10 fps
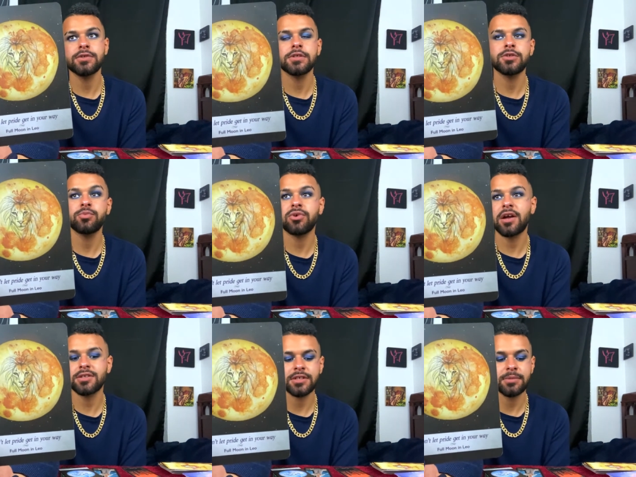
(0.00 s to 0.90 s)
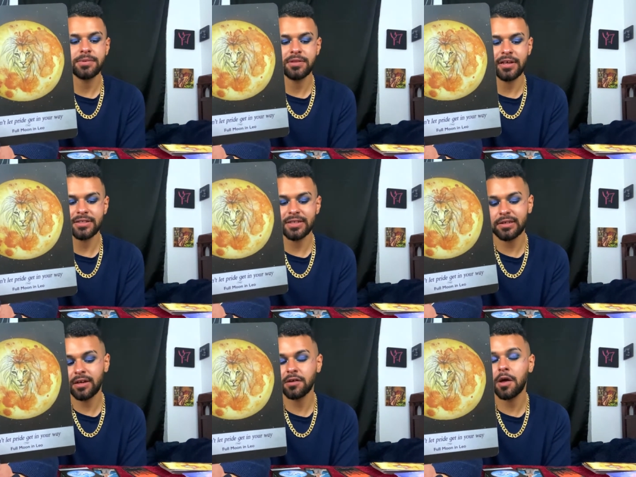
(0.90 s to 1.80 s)
this new project that's like
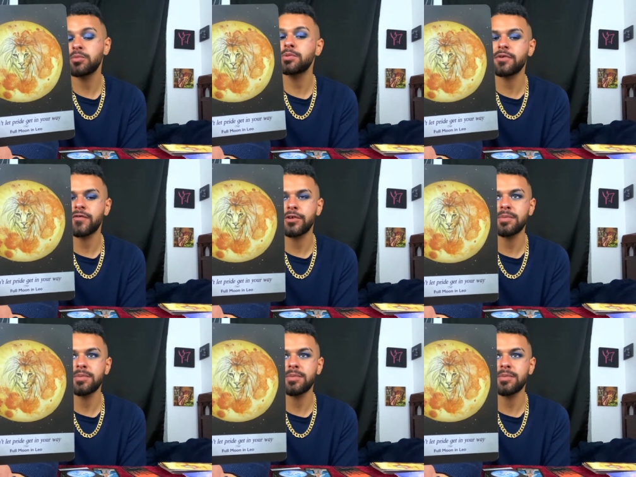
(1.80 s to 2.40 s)
uncomfortable for you,